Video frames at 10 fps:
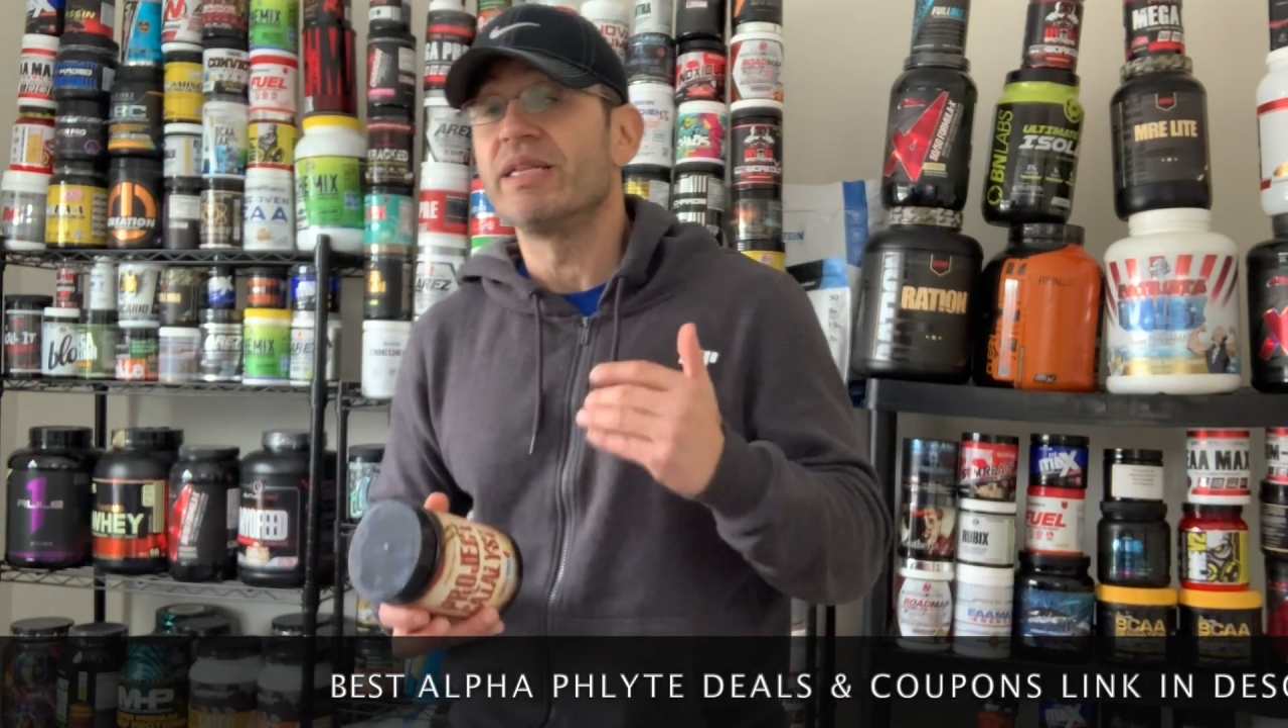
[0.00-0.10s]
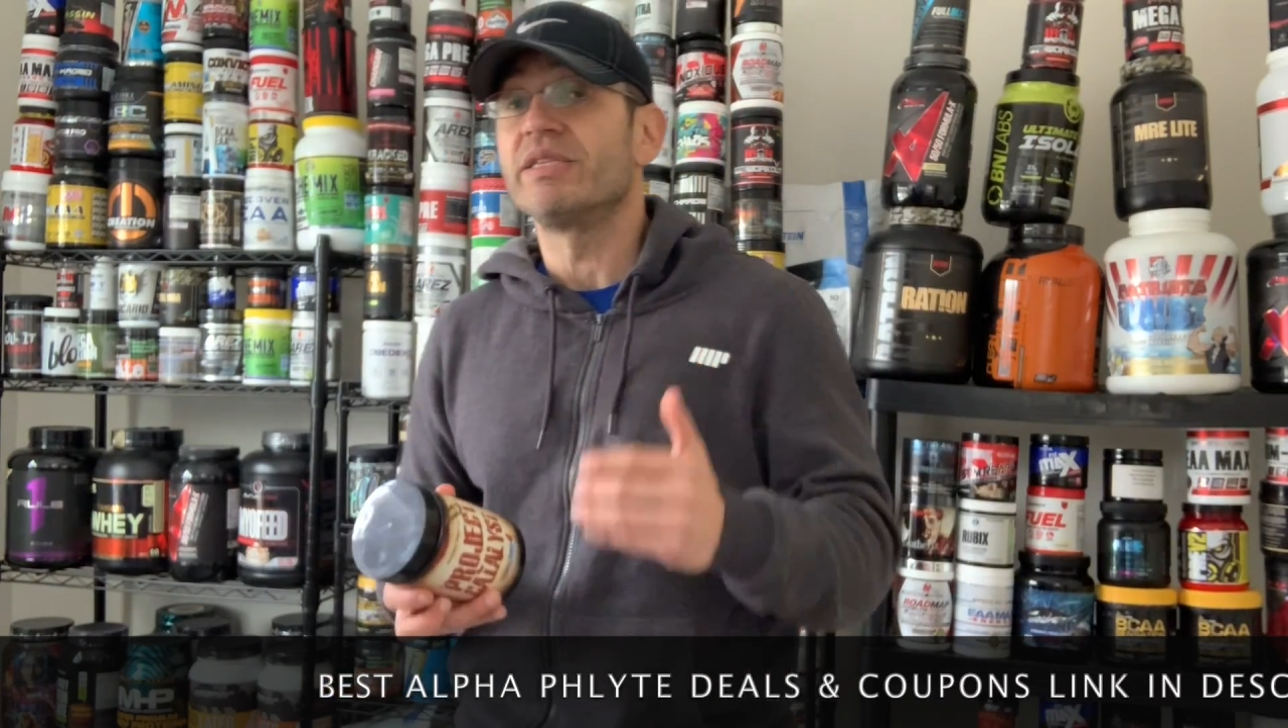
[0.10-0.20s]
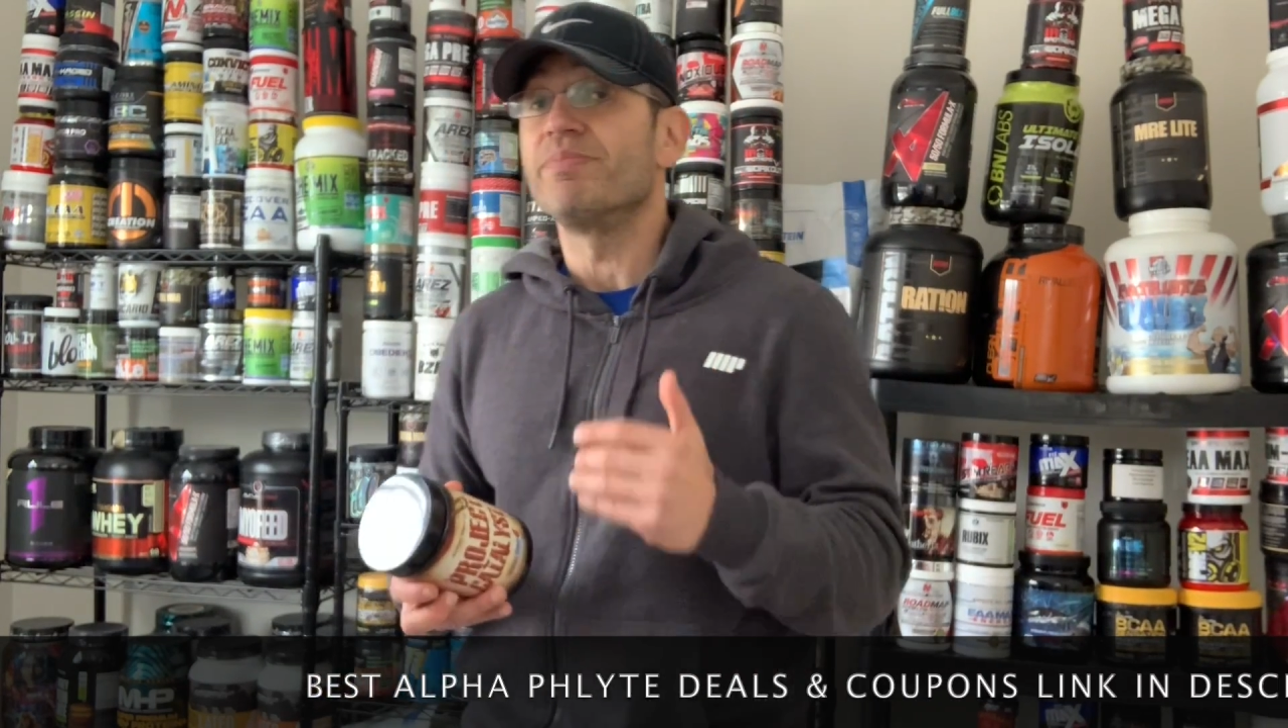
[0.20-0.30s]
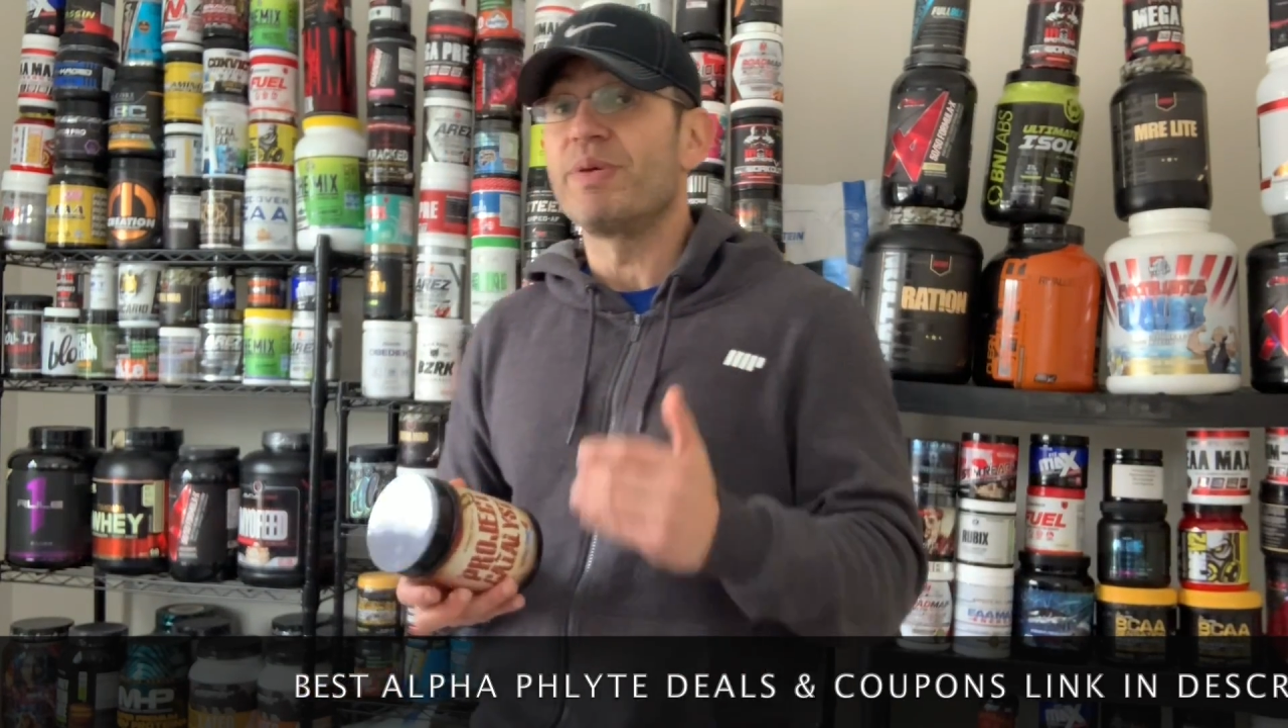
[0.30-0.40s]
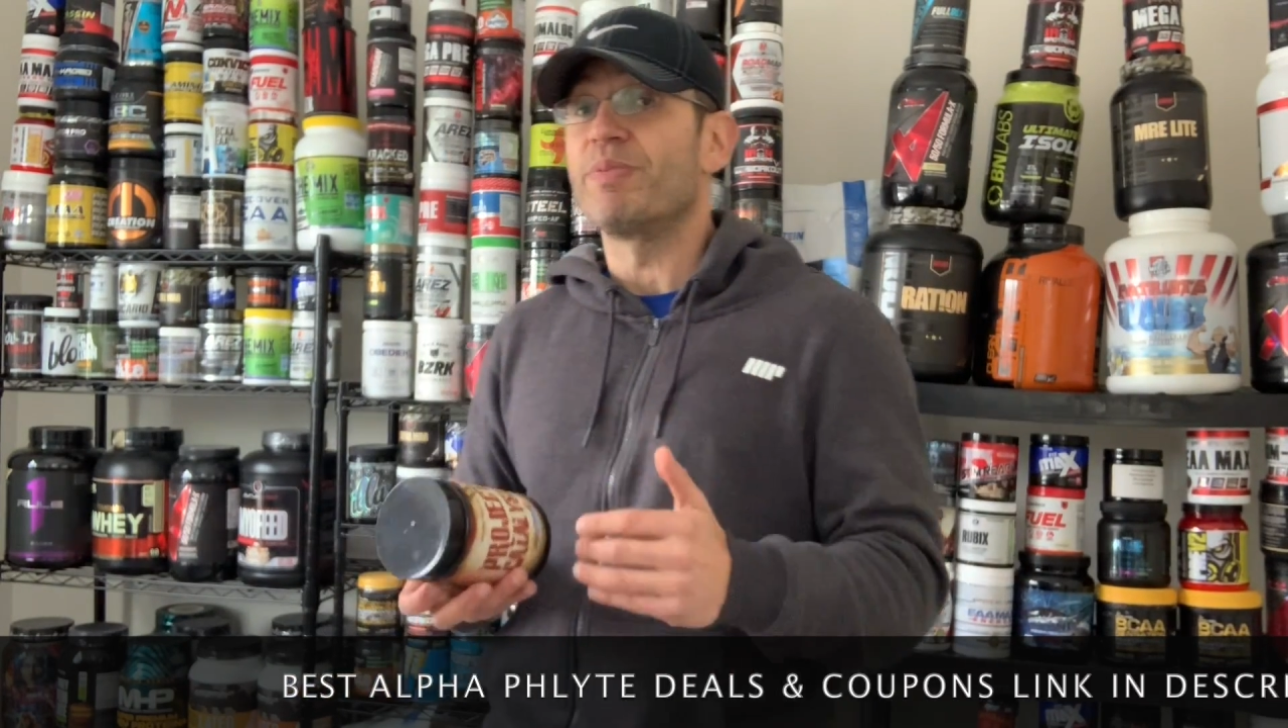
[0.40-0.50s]

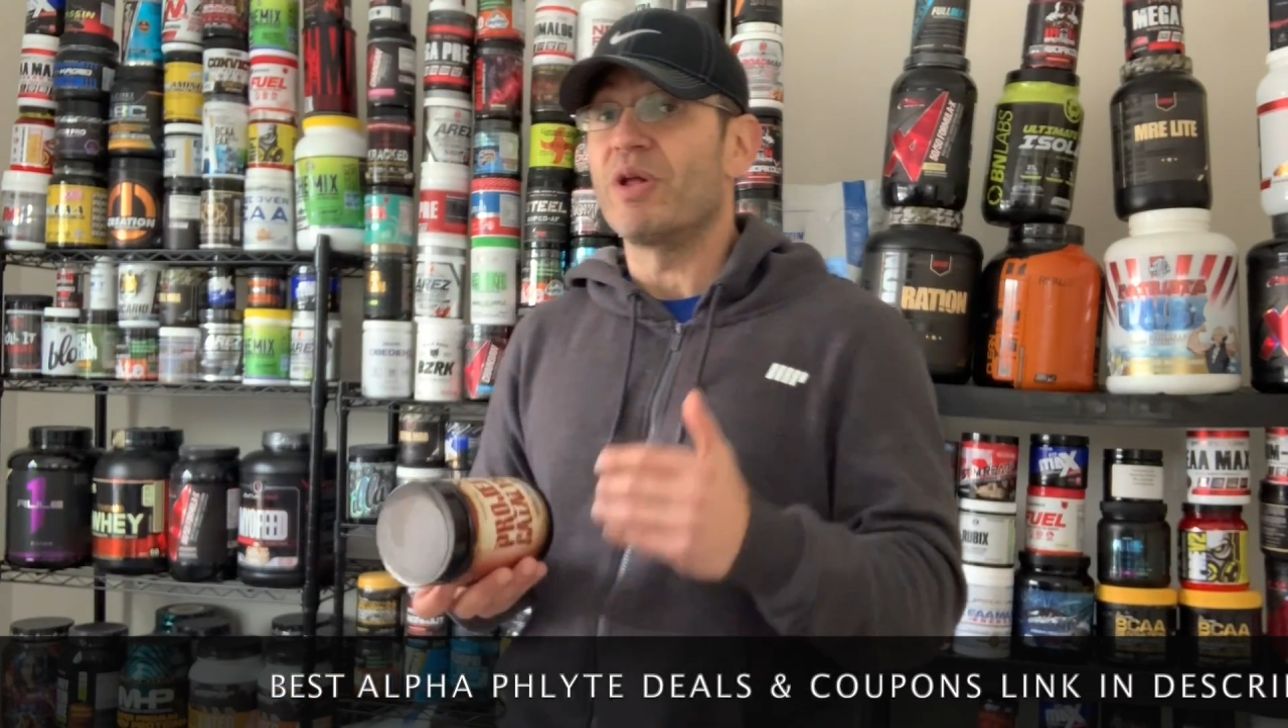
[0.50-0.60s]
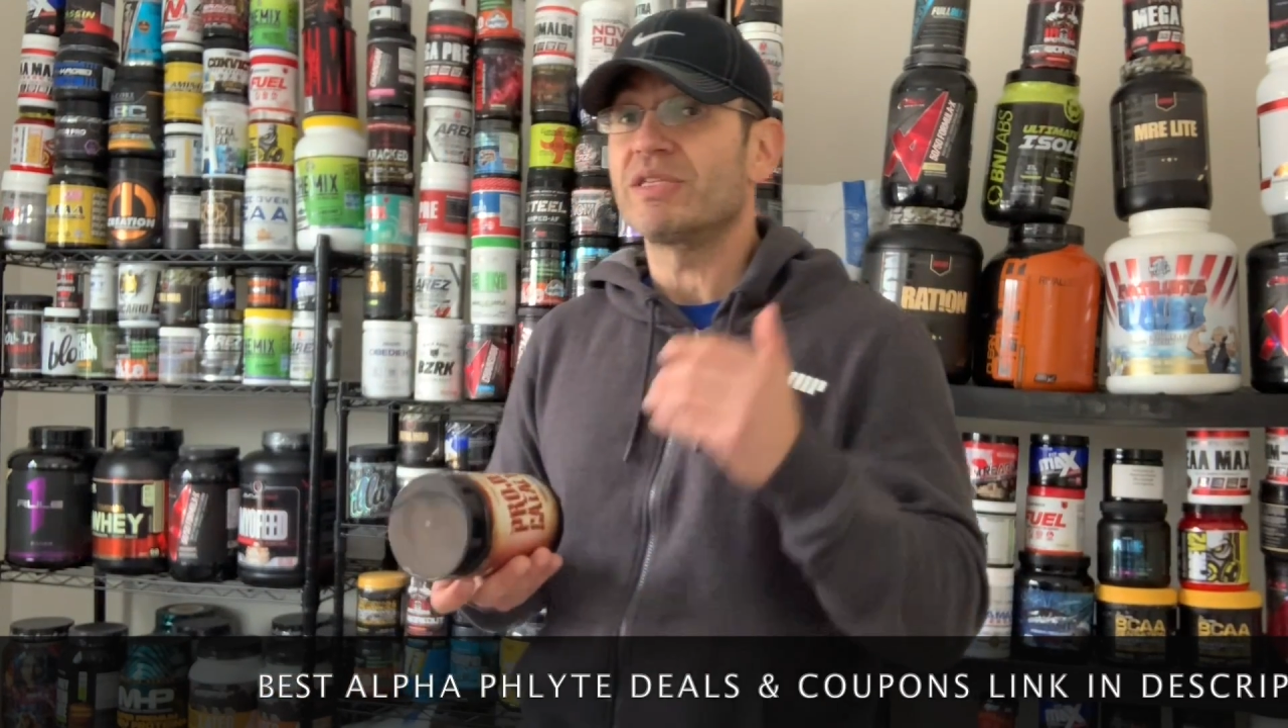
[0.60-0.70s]
listen, people,